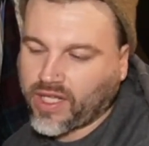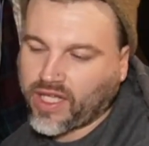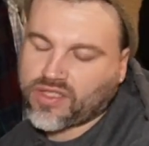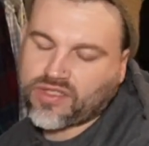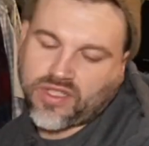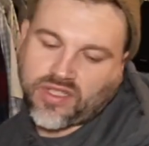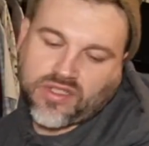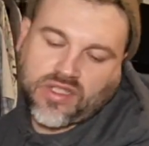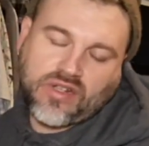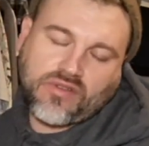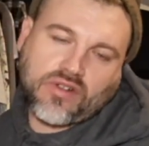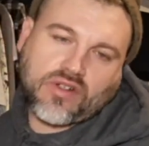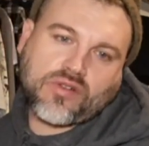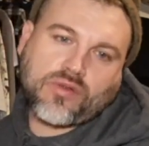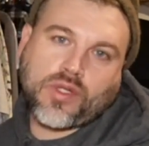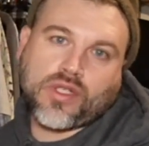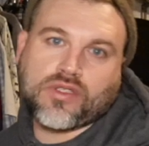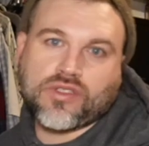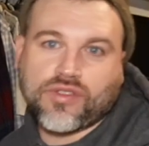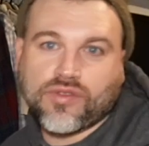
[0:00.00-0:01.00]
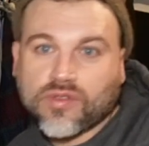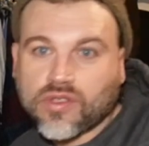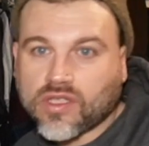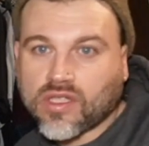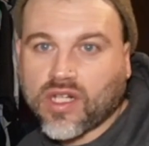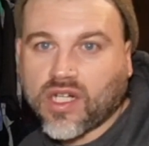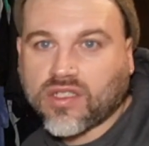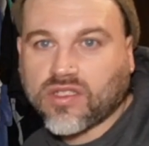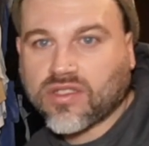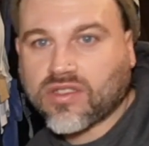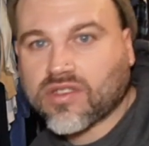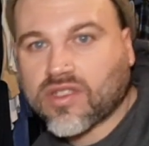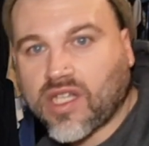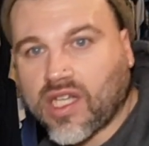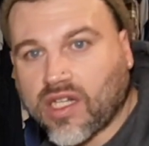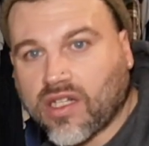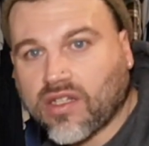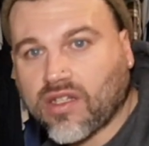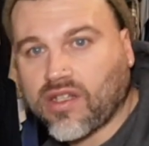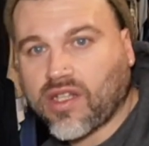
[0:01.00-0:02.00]
Actually, I never quit doing it. I just
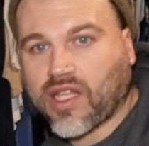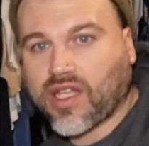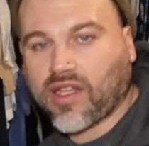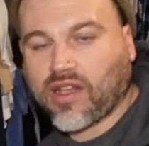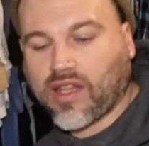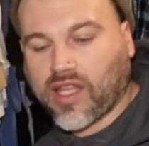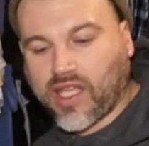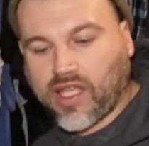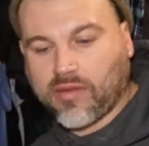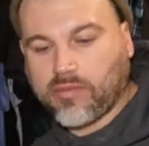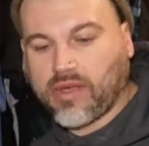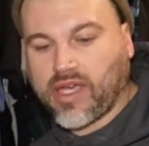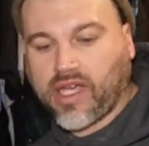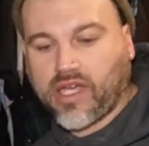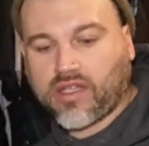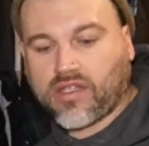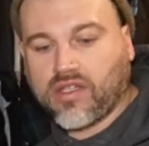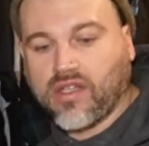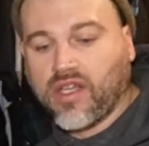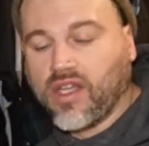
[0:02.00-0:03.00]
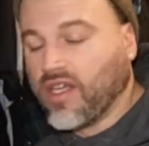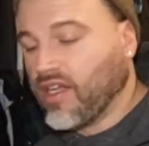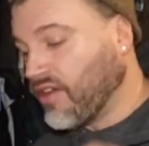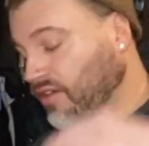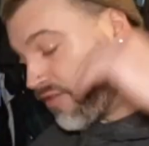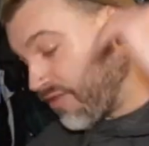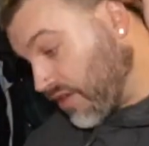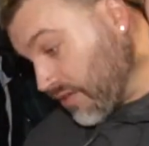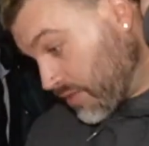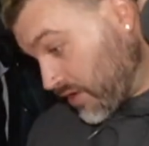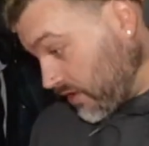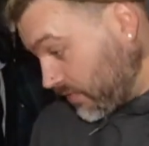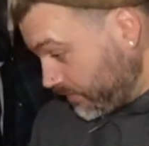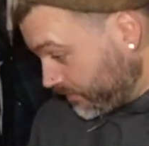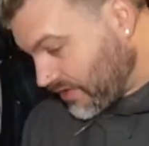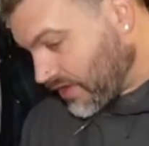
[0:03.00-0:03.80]
kind of like laid back from it